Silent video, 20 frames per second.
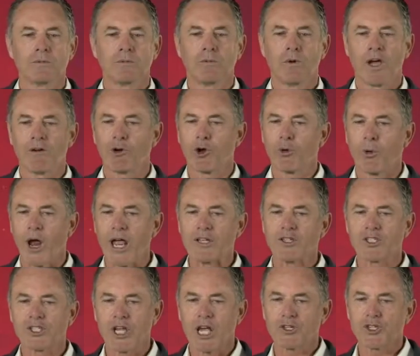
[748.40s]
We have a great
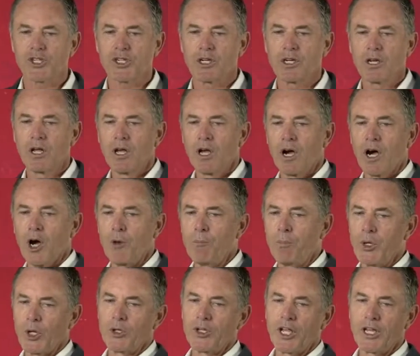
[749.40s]
session on
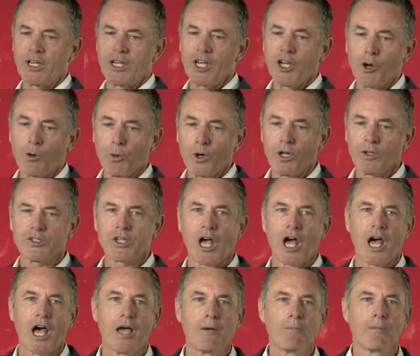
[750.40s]
building near
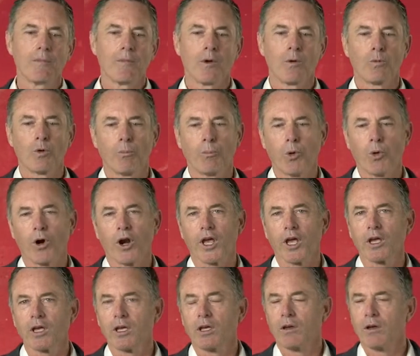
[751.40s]
real-time reporting